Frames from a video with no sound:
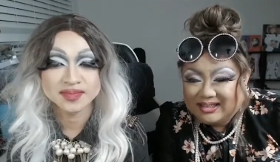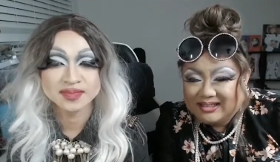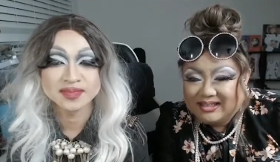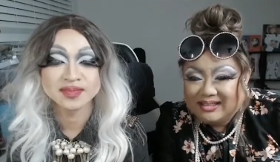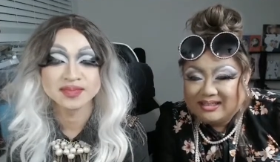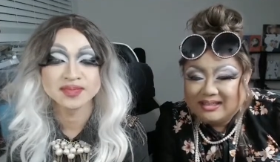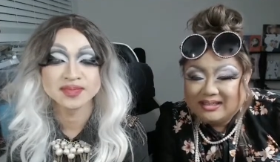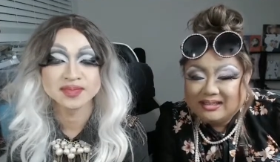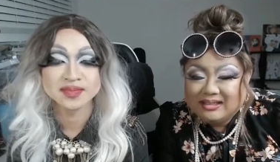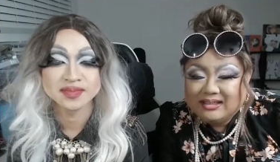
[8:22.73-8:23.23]

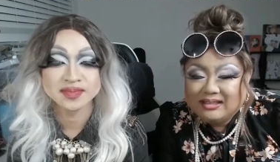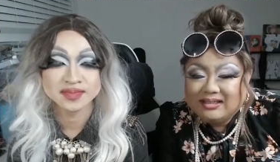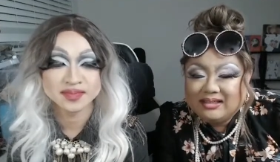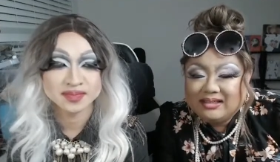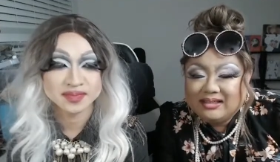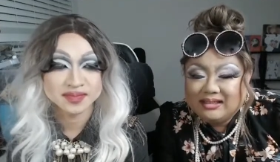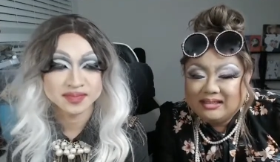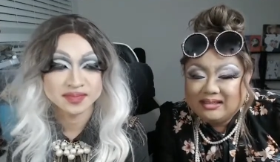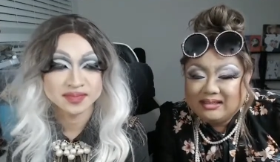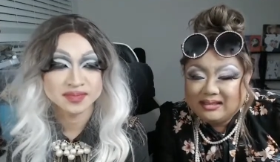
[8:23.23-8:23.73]

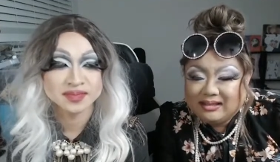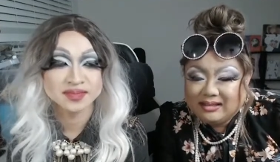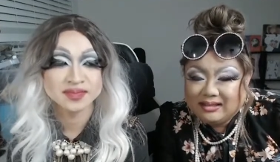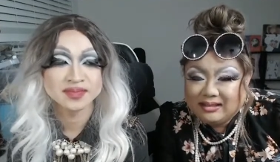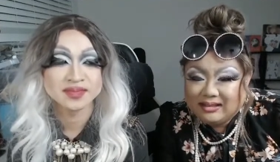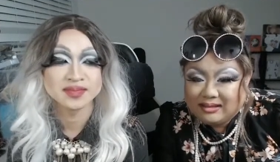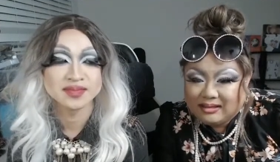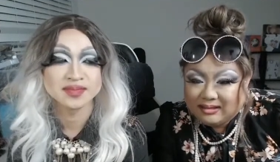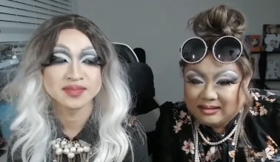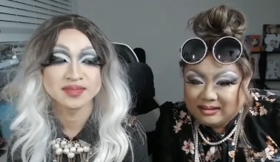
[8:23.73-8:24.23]

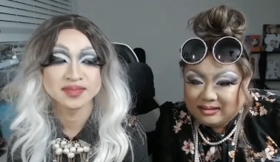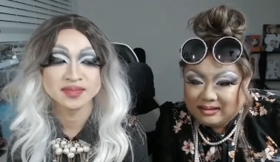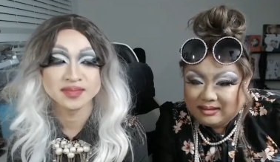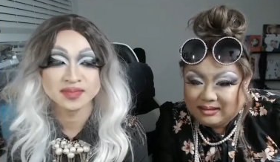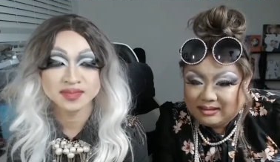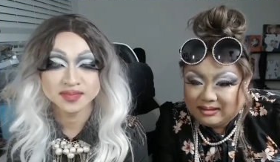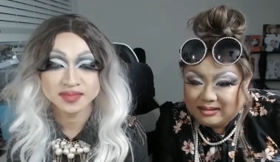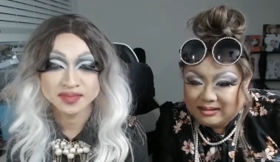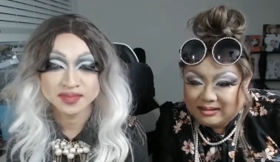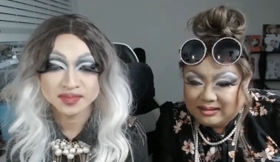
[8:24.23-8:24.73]

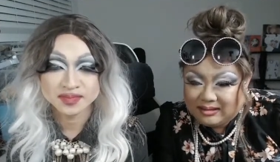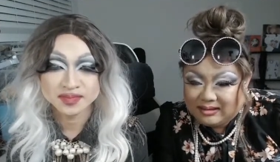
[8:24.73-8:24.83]
Nothing is said.